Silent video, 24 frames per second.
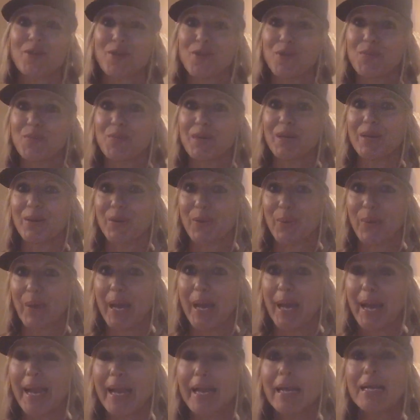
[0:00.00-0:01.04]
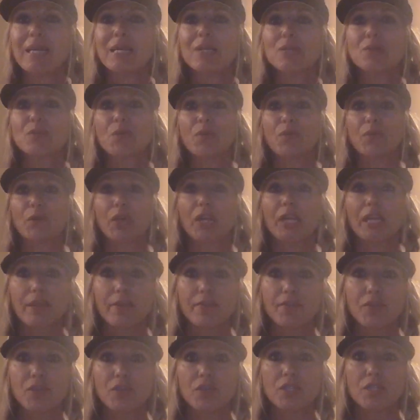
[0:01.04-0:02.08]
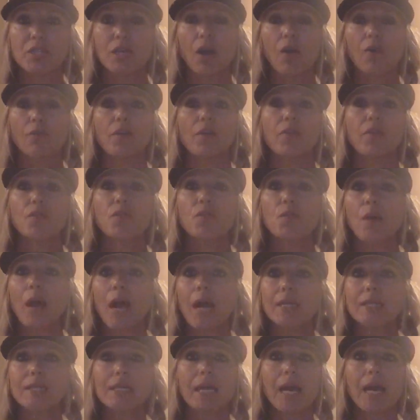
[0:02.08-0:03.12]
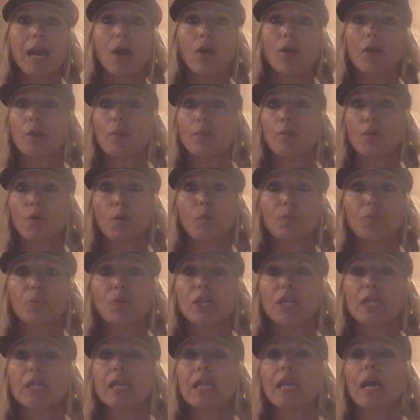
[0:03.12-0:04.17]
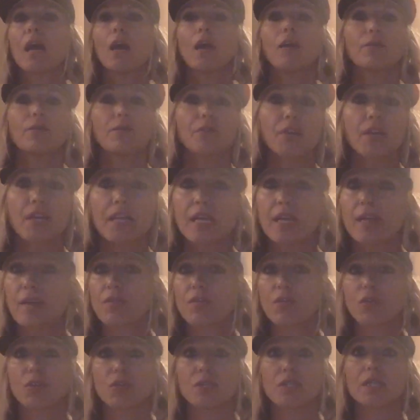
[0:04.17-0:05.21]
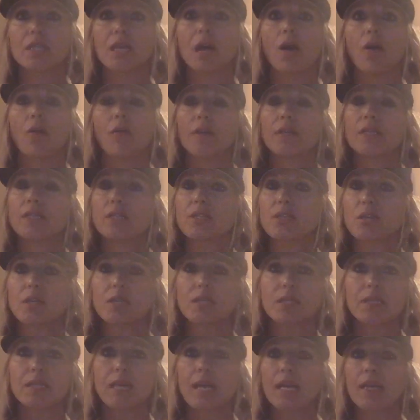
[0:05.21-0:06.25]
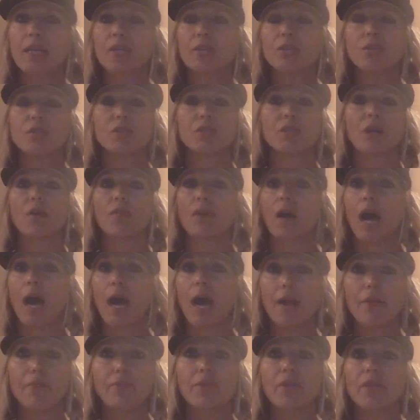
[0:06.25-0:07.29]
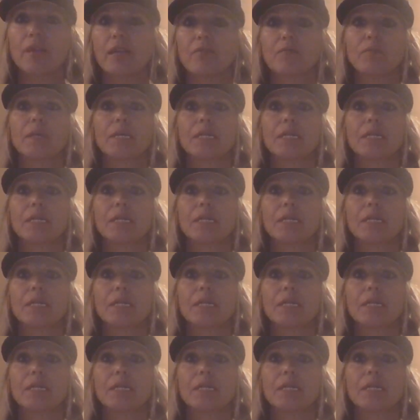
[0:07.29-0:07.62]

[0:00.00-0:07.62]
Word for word: human, okay? So forgive yourself. If you acted out inappropriately, forgive yourself and start saying to yourself, I forgive